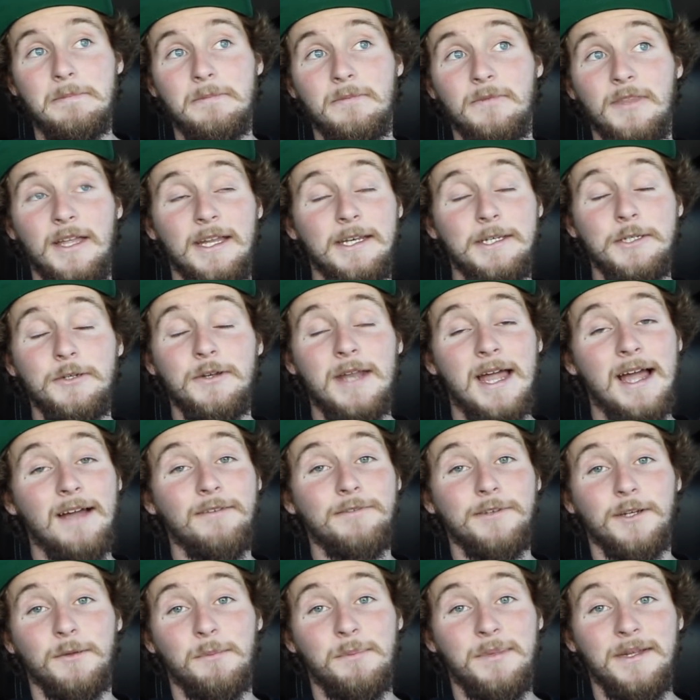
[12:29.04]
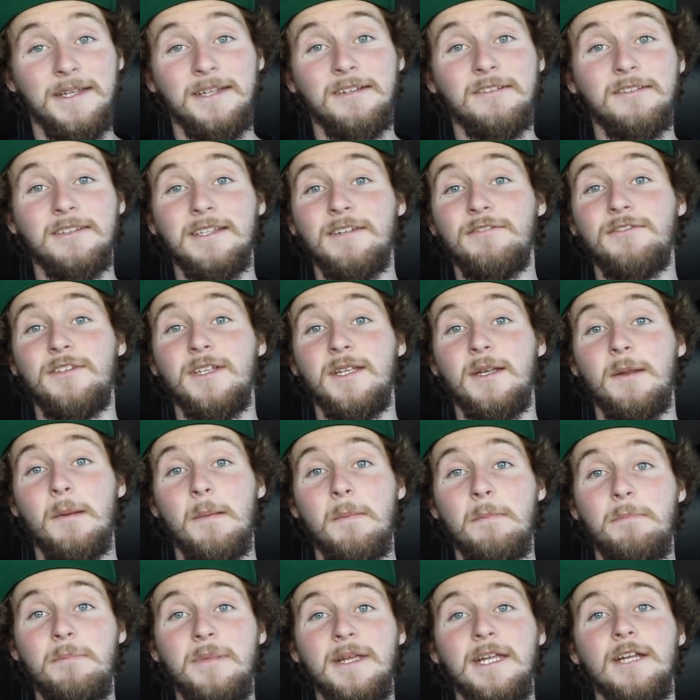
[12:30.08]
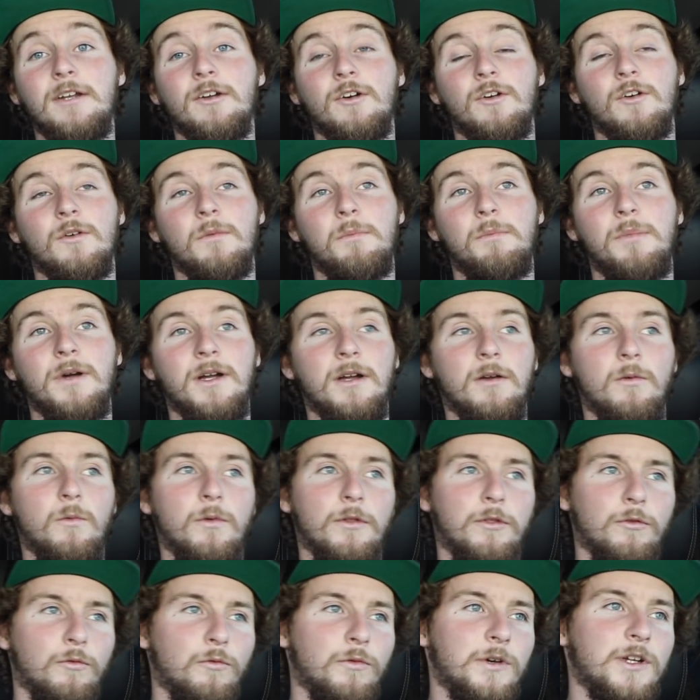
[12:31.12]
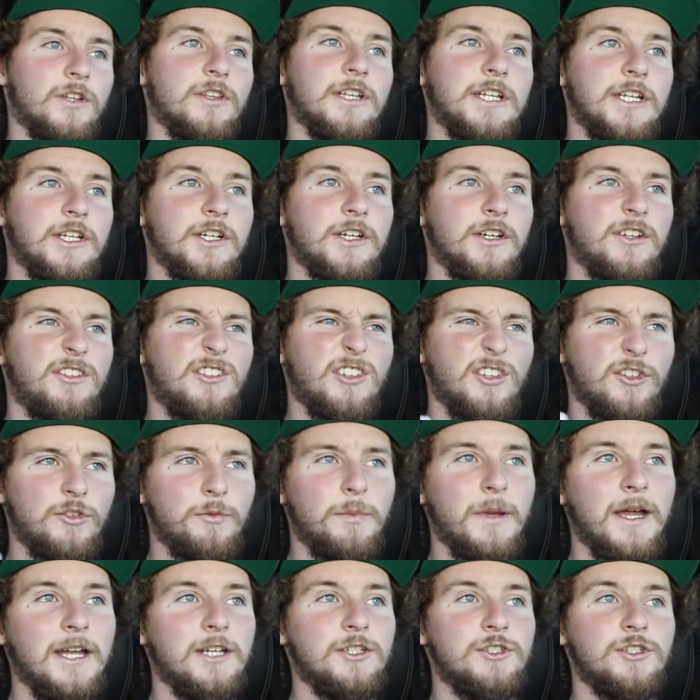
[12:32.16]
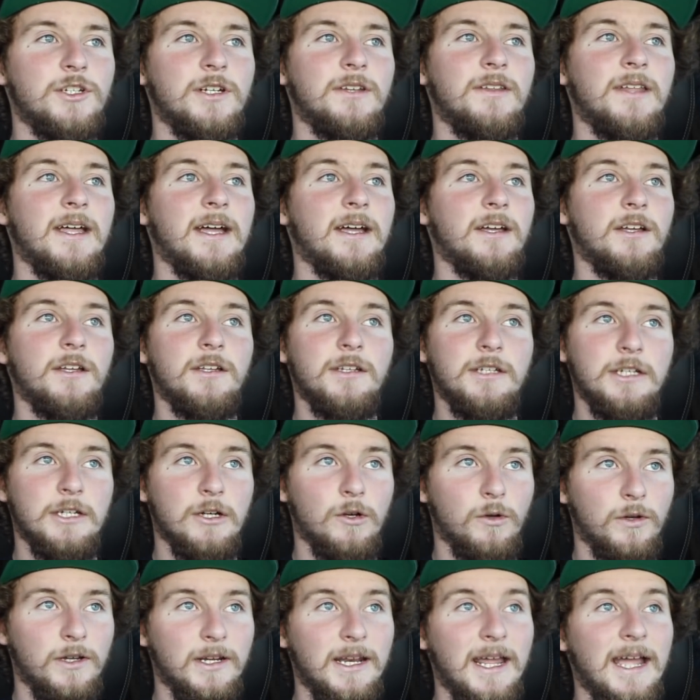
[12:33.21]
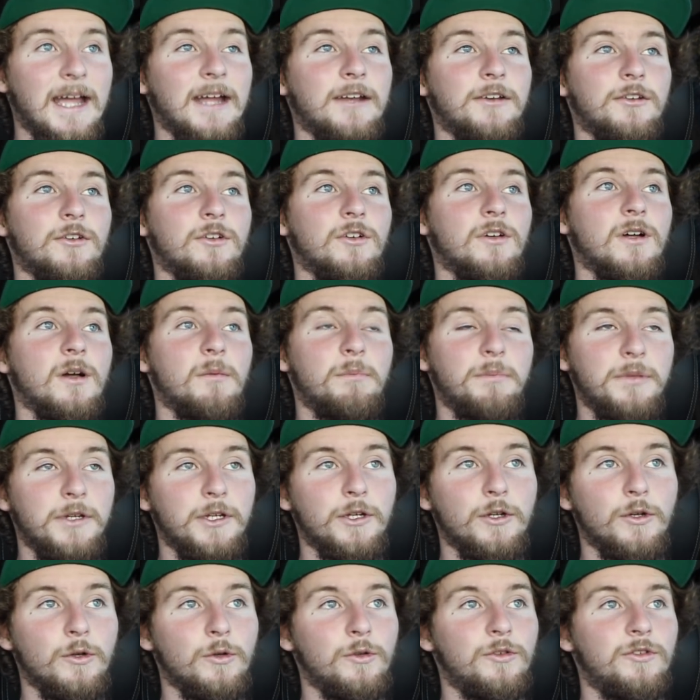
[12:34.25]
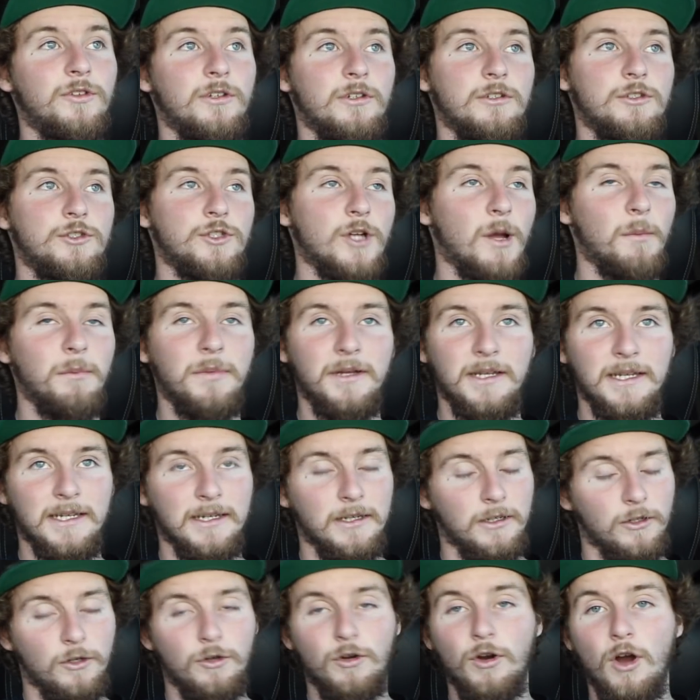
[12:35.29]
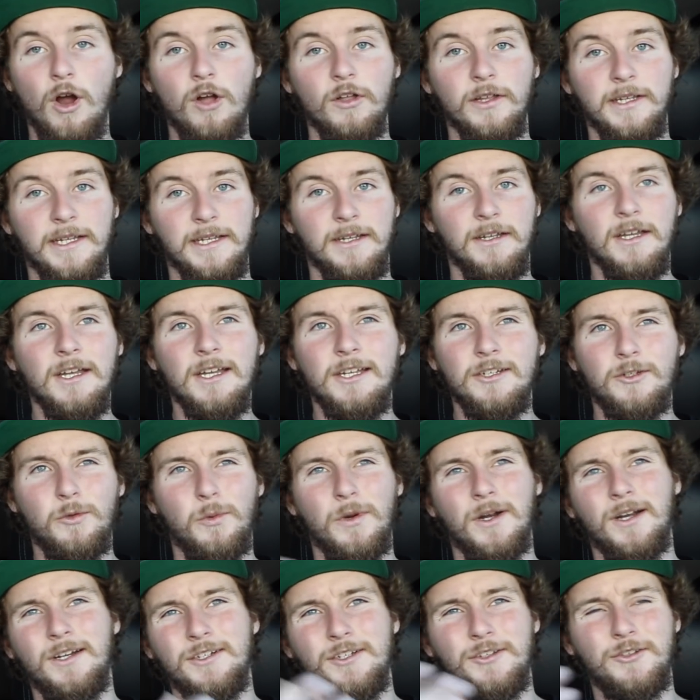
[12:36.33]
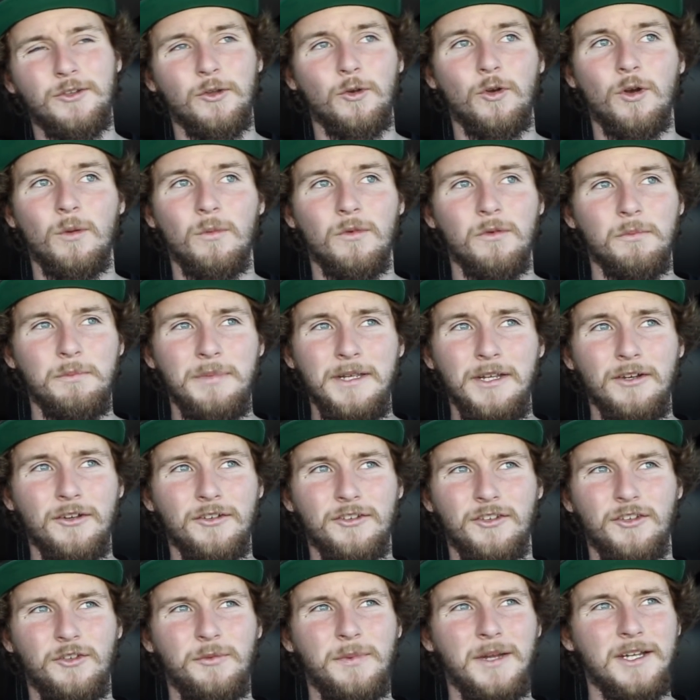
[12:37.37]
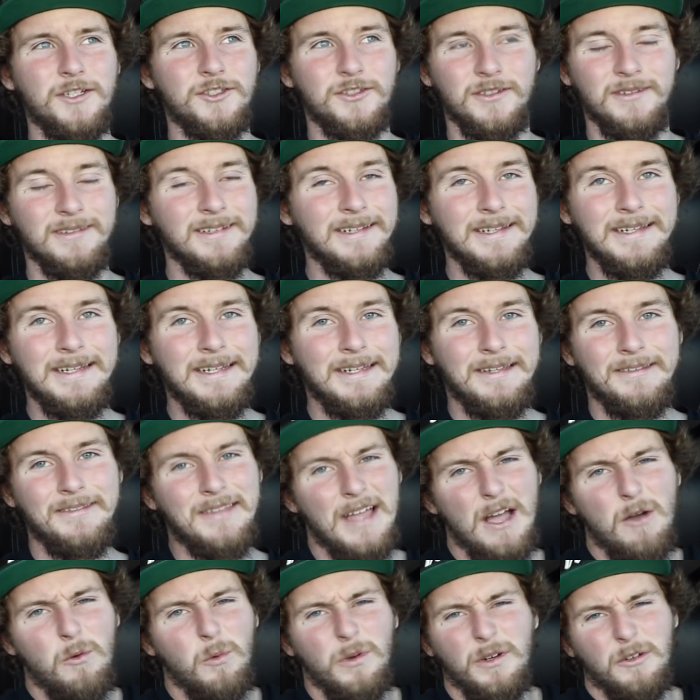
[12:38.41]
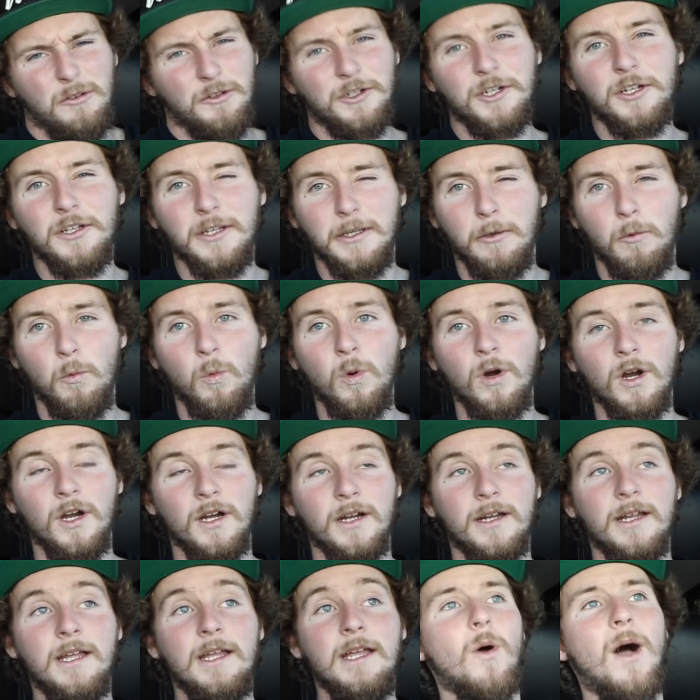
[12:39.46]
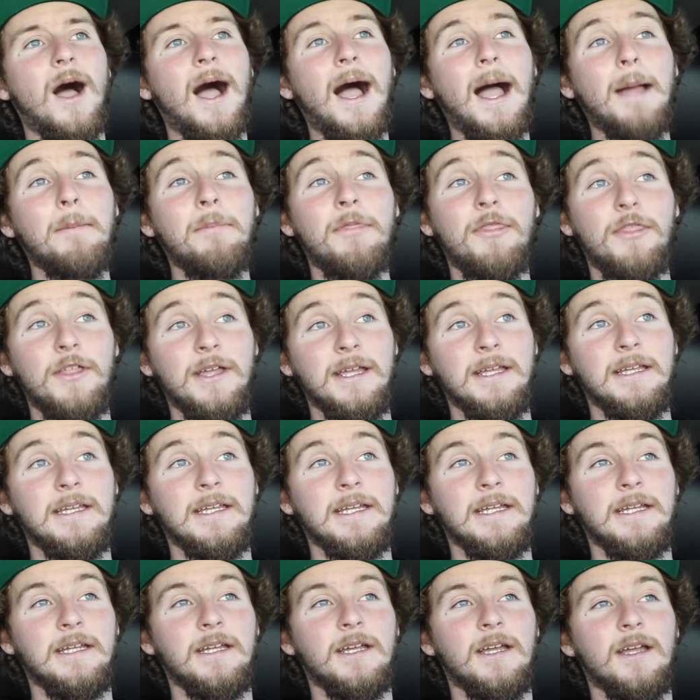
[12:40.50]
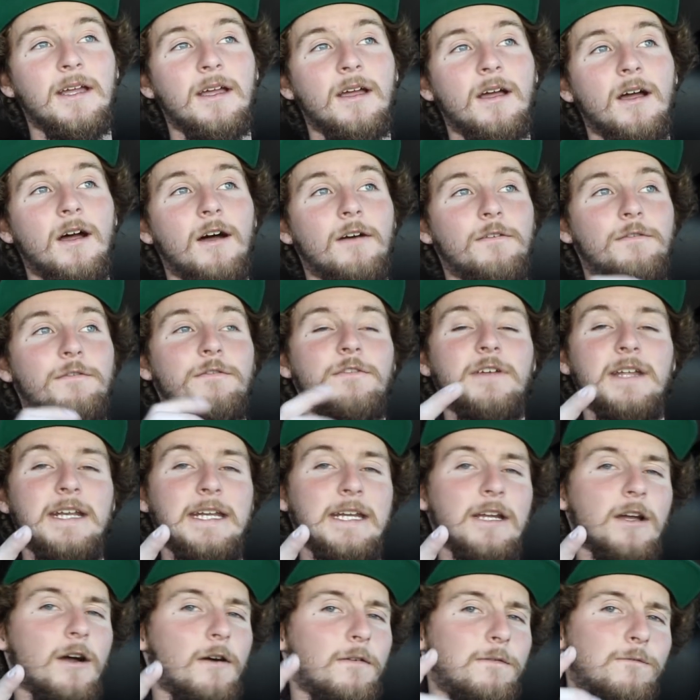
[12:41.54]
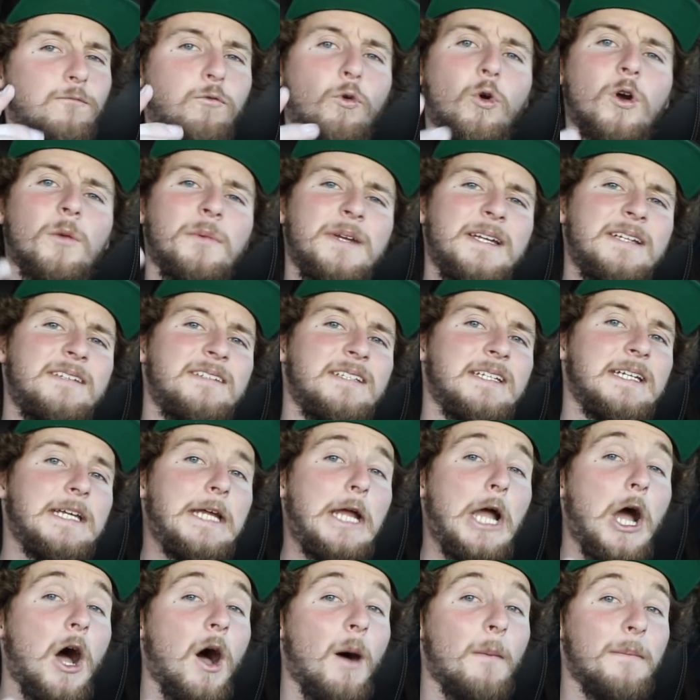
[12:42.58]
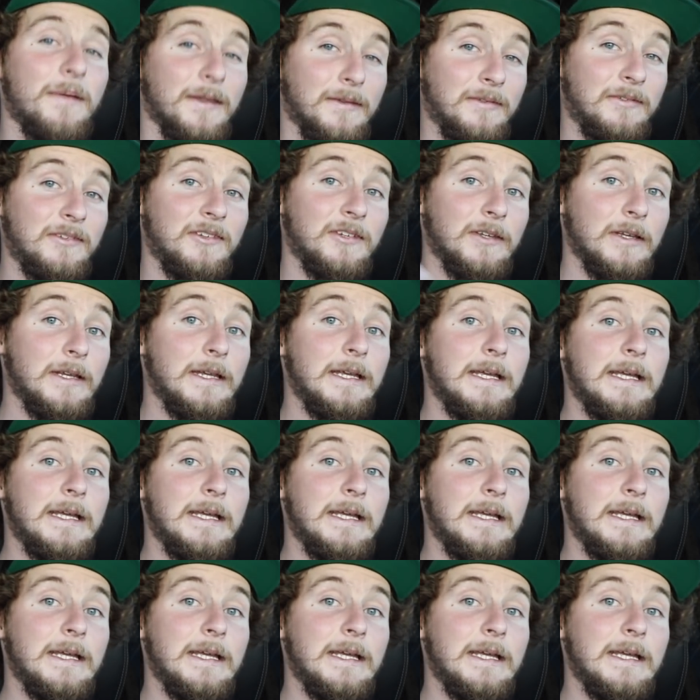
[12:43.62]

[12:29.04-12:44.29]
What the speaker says: then you'd have your big lifted Beetle, but with really good suspension that, you know, could handle abuse and jumping it and crawling it, to where just a normal Beetle suspension, that wouldn't really work. I'm thinking of fitting a 4BT Cummins